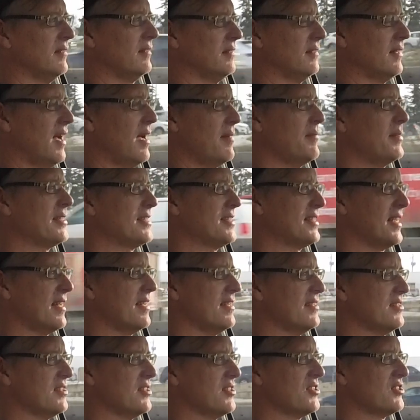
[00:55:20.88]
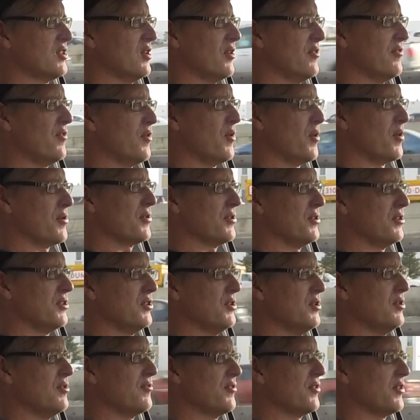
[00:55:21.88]
climate settings and so forth
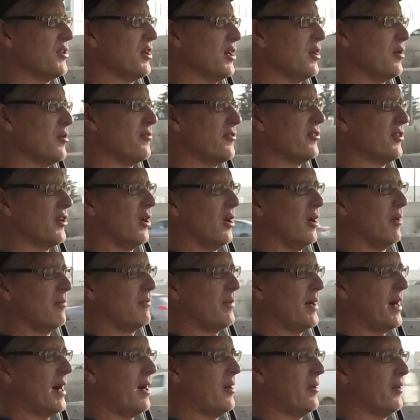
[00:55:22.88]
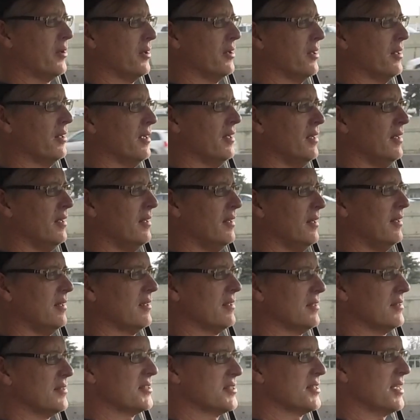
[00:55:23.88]
do for the overall power
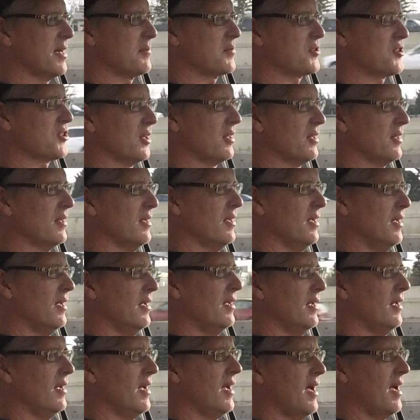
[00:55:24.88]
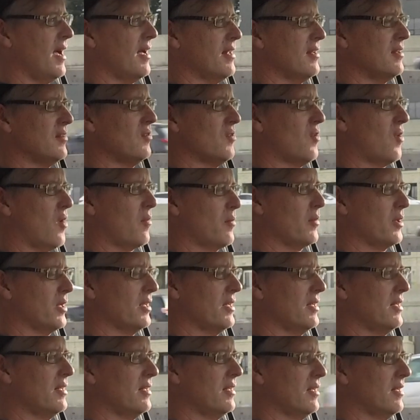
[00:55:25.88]
consumption. And
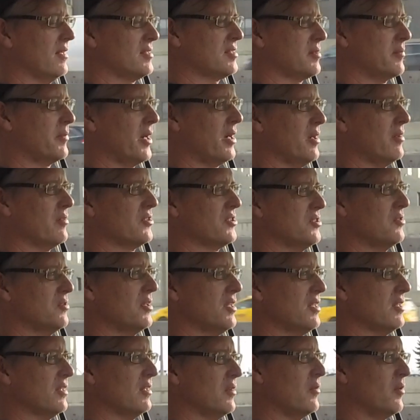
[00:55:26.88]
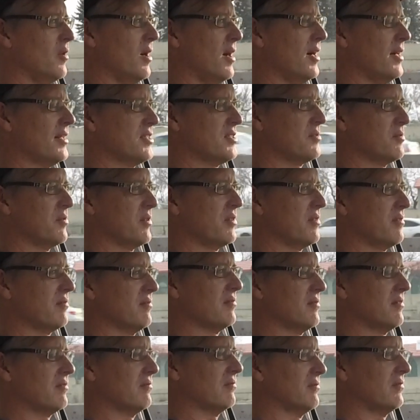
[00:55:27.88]
normally it's about 2 kilowatts with
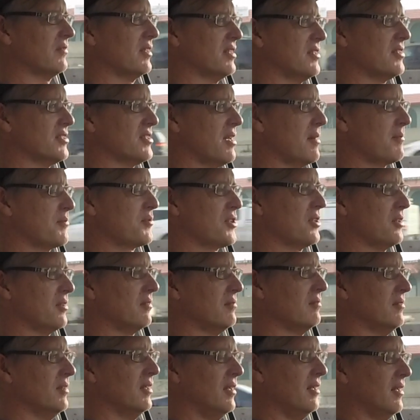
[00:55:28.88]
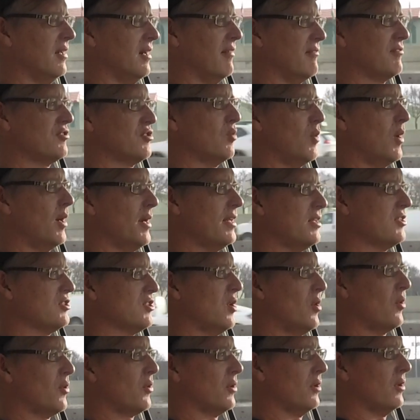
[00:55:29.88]
consumption of 20
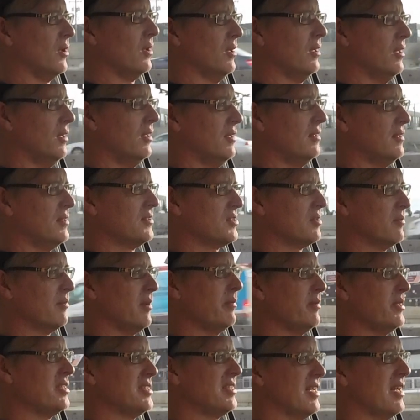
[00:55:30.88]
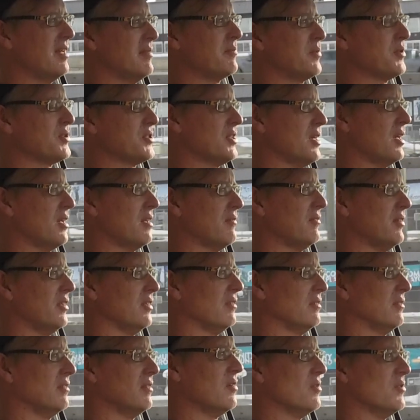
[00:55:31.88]
total, so maybe 10% of
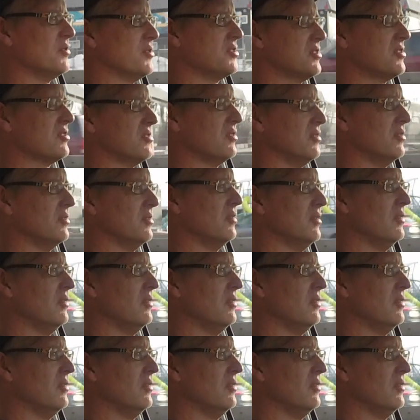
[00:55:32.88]
it goes to